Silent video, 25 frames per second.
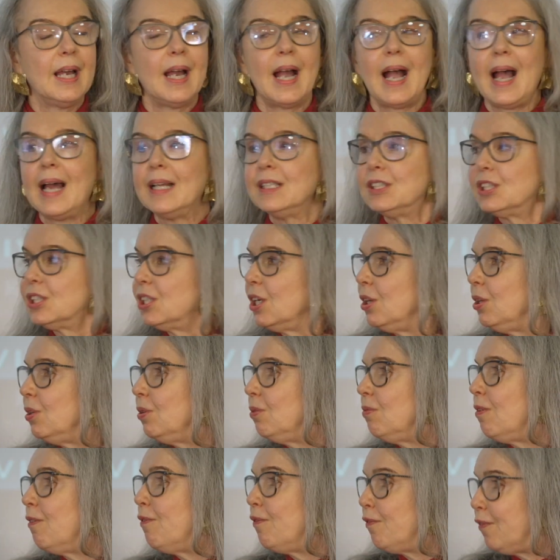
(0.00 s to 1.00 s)
and
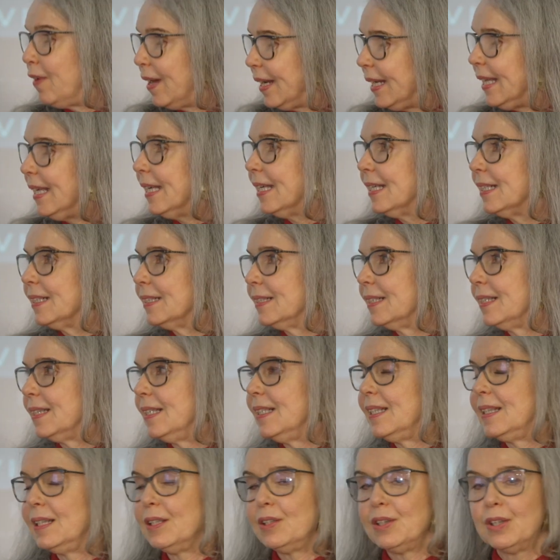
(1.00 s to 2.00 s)
so funny.
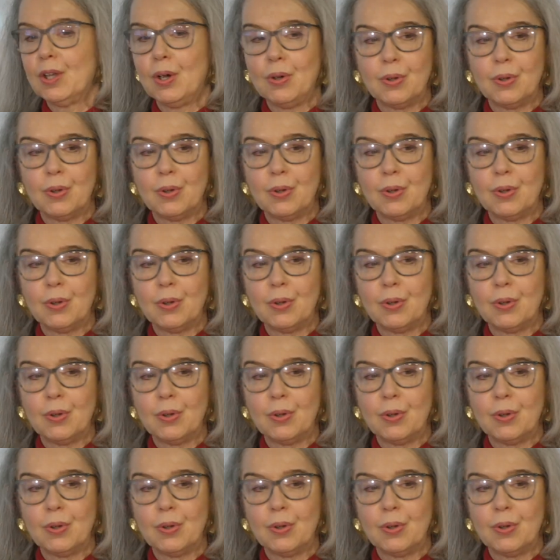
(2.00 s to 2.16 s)
The